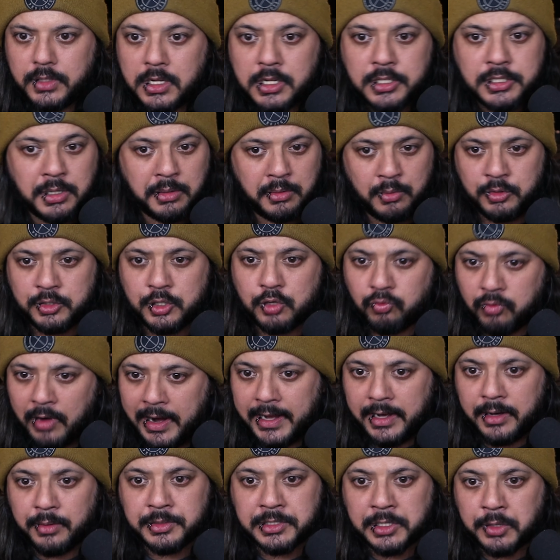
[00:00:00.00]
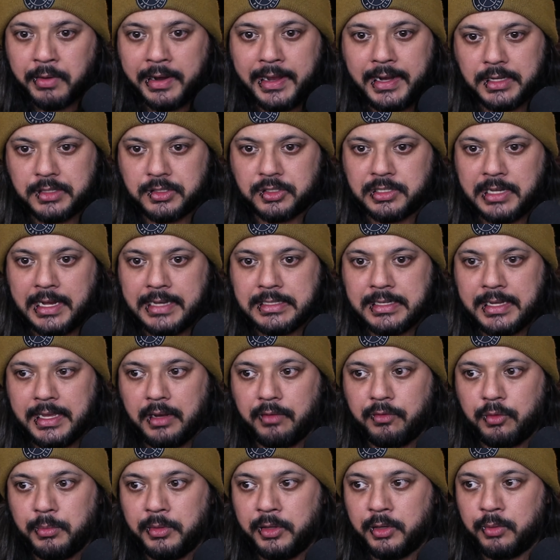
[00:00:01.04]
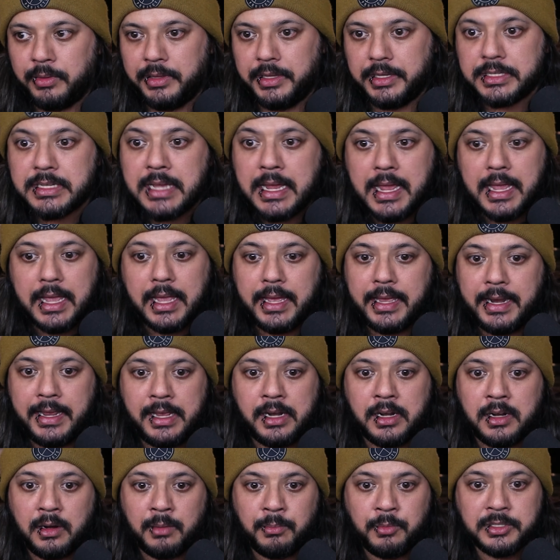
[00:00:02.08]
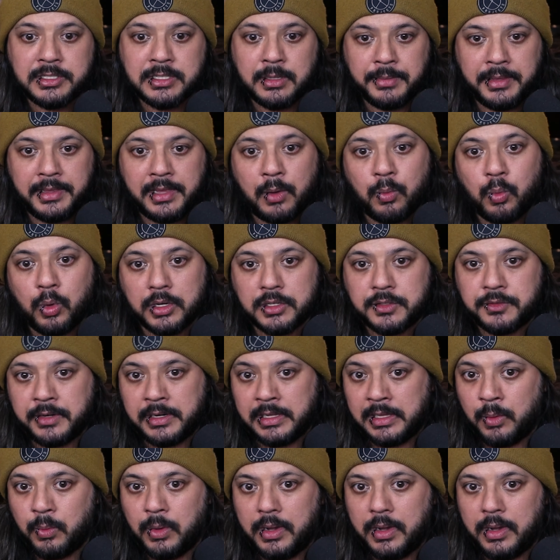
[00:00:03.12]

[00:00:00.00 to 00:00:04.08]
So it was great. It was a great exercise in getting familiar with this, and I ended up with something that works fairly